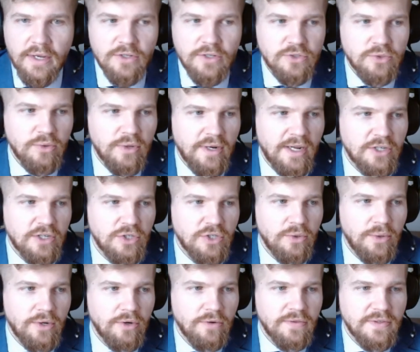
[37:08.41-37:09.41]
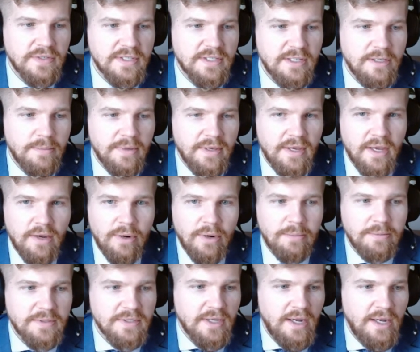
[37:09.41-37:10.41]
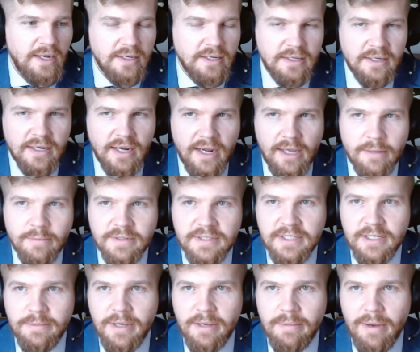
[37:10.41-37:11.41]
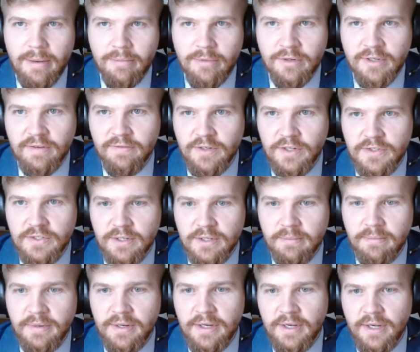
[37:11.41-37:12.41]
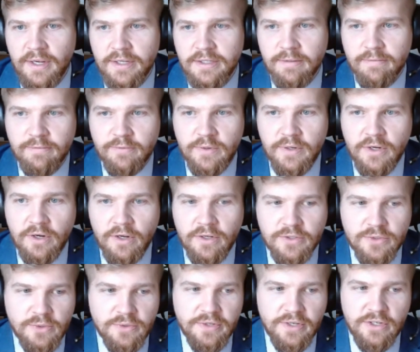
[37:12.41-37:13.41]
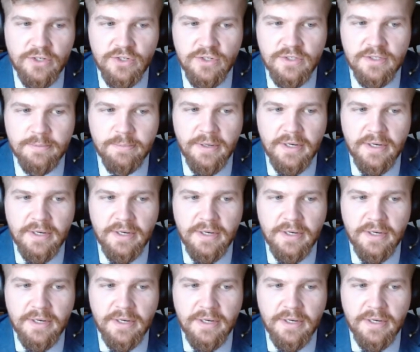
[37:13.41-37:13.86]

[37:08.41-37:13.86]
So you can actually go here on the CBA website, and I am a CBA member, and I've done some some free consultations.